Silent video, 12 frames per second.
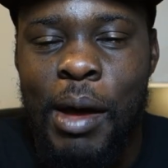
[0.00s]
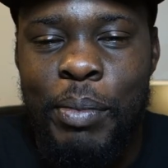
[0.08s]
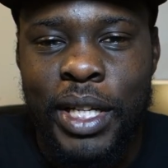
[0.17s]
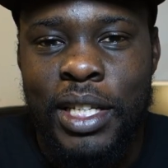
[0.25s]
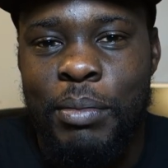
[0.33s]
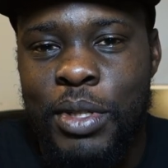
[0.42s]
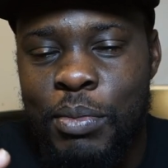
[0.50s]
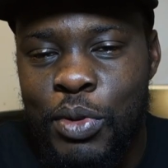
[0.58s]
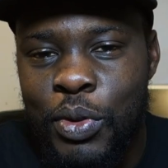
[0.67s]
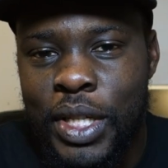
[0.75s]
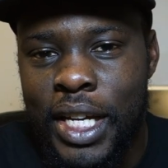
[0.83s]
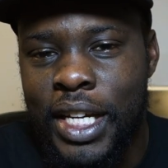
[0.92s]
Picked up some
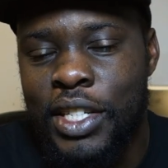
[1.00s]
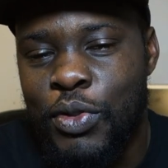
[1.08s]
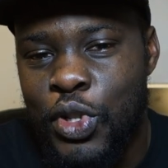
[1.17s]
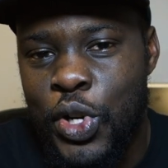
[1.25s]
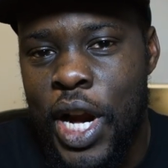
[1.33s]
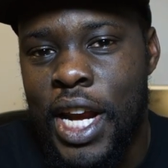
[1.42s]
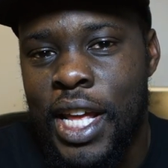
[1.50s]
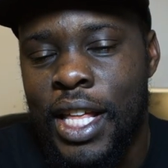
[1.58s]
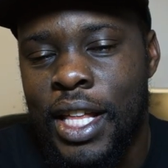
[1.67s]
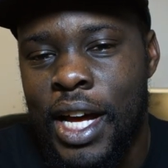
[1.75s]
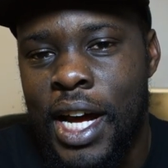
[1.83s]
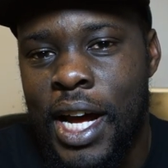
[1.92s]
new kicks for
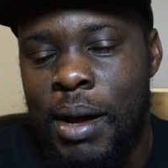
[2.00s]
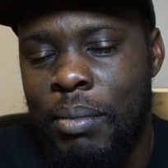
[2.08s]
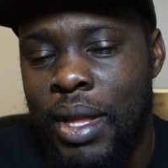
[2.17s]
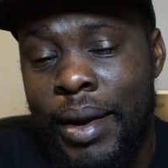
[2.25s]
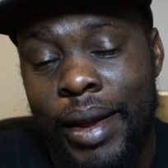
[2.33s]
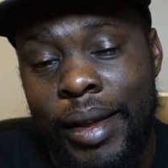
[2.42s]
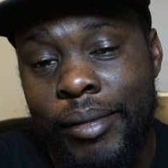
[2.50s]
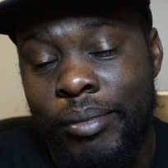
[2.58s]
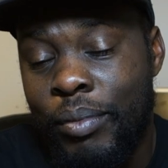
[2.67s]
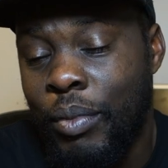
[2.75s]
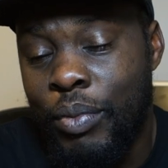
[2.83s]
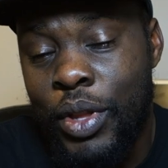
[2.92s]
training that I
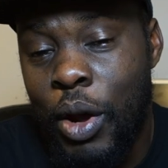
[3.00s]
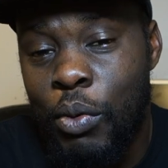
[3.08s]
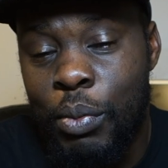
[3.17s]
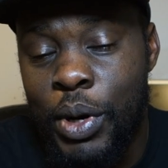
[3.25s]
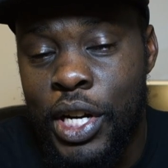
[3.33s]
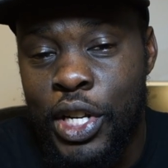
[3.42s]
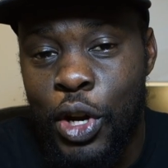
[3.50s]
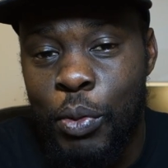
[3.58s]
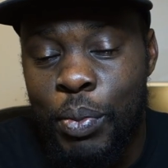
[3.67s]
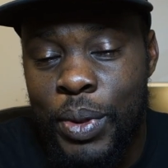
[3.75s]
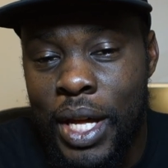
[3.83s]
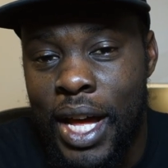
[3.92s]
thought were pretty
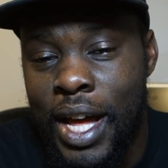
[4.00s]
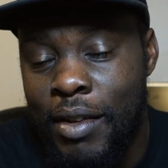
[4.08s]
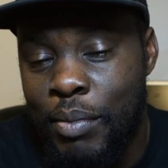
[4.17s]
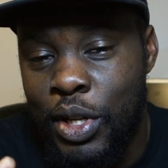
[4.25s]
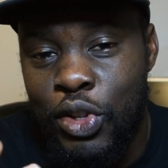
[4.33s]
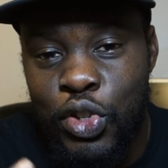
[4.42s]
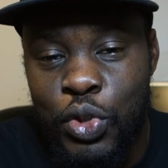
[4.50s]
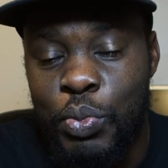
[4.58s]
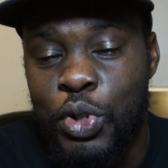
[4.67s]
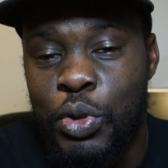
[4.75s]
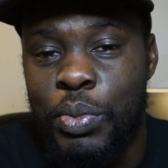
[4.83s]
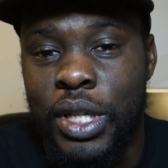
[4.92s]
dope, that have been
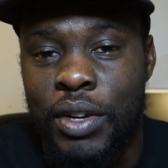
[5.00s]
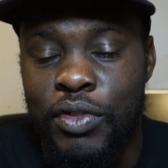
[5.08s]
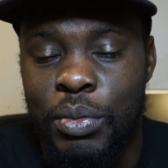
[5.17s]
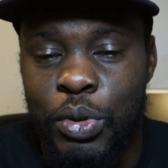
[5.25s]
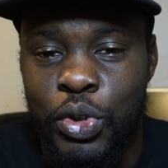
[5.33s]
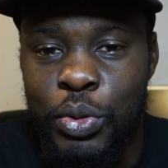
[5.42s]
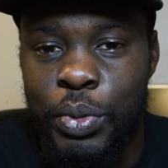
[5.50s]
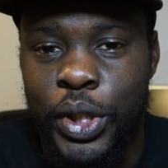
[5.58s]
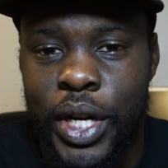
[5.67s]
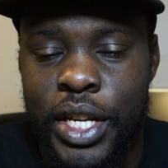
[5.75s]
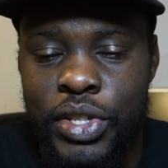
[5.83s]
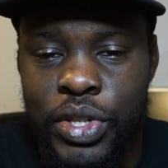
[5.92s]
super, super comfortable, super great.